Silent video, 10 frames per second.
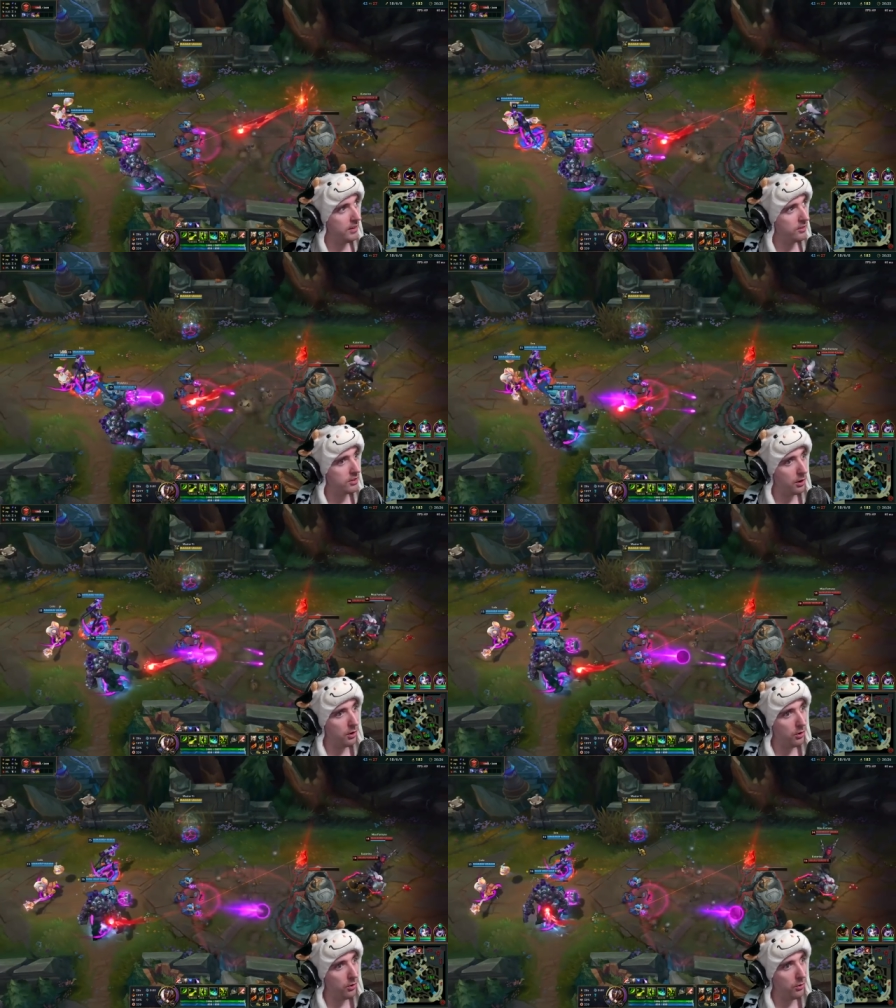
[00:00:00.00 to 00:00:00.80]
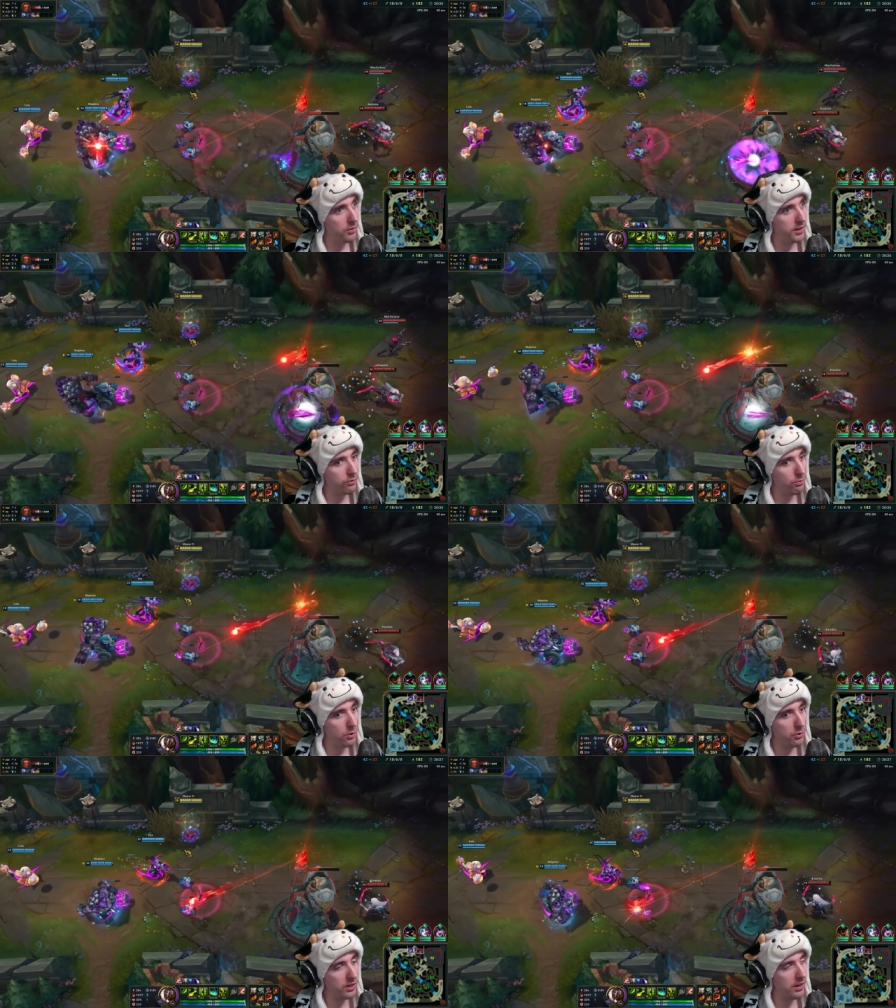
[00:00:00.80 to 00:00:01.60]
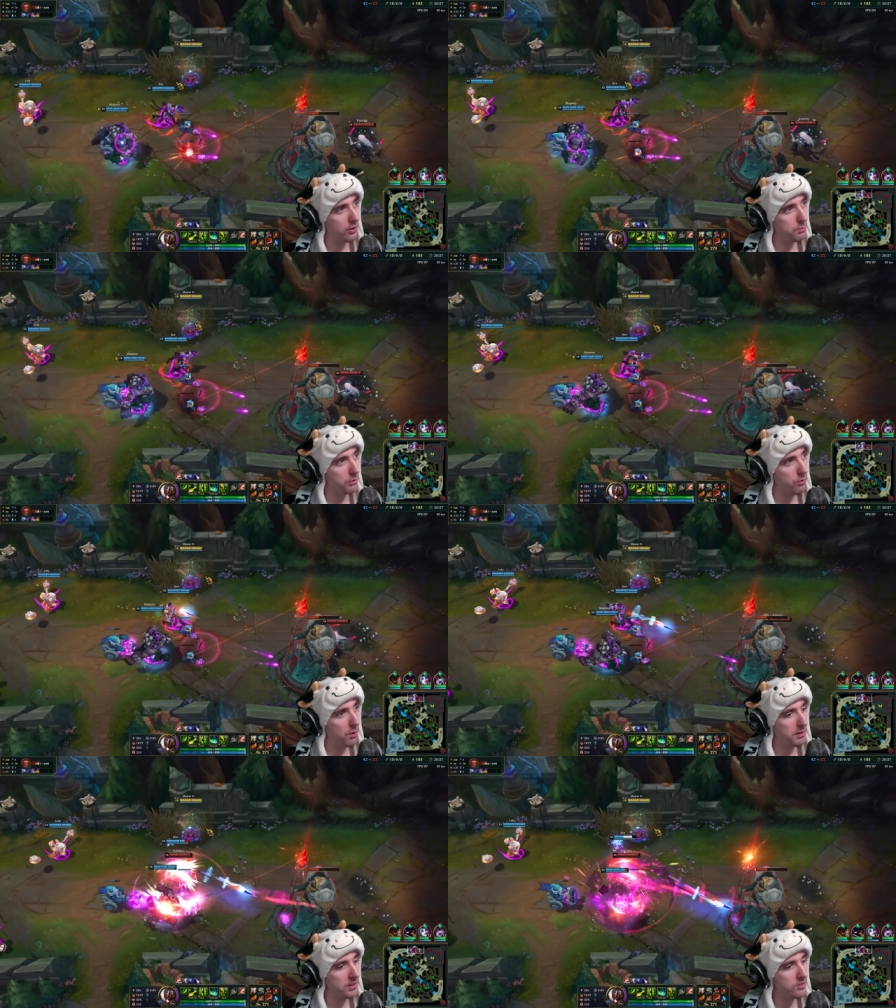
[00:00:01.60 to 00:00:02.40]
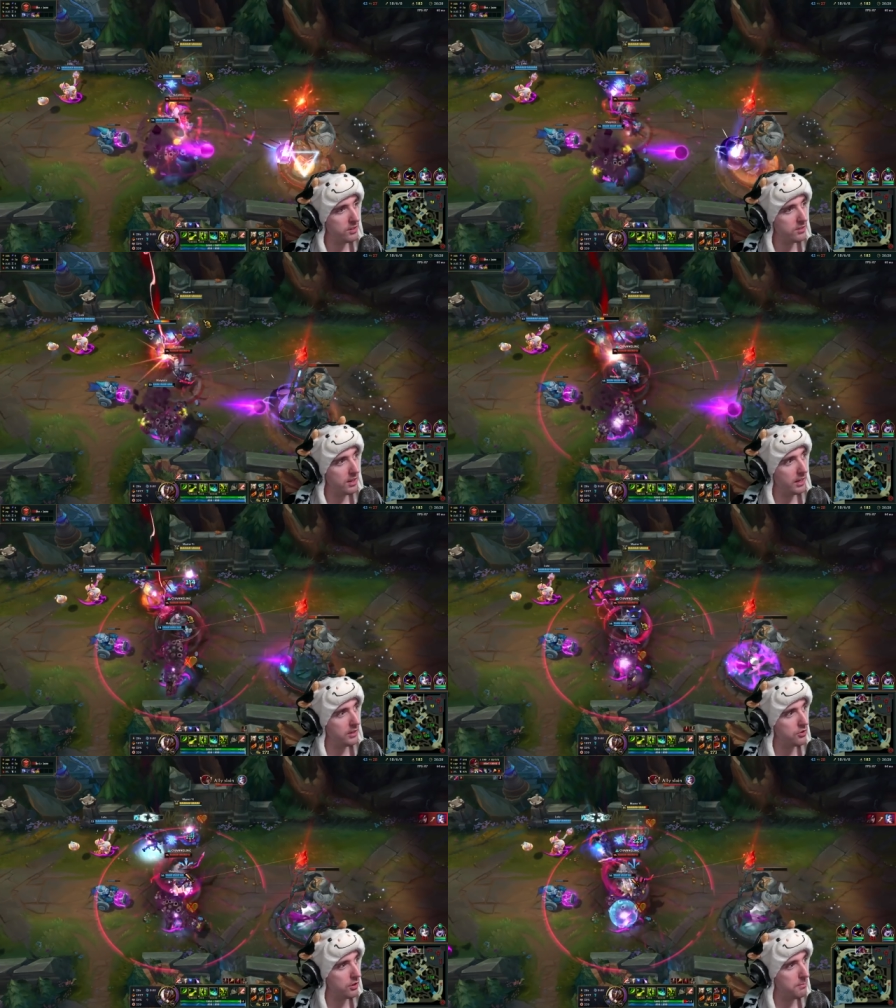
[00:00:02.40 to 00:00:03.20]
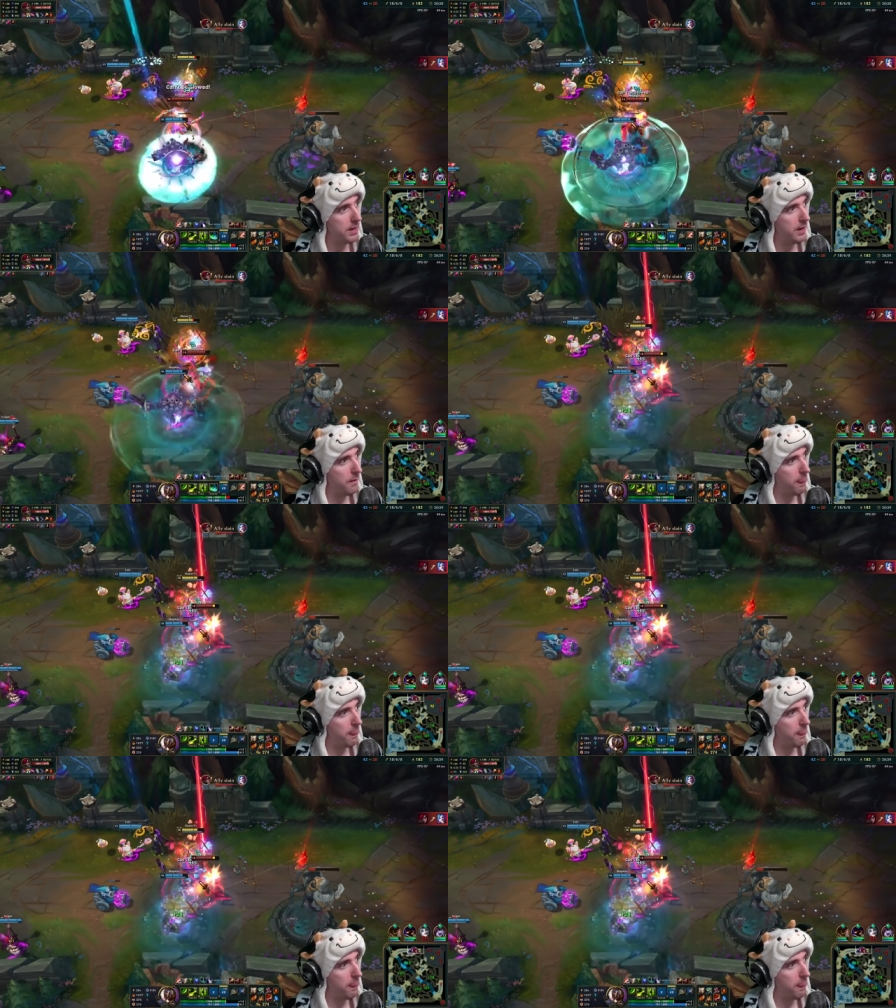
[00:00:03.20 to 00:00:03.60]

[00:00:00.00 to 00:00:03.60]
So this rune is performing just like it should be.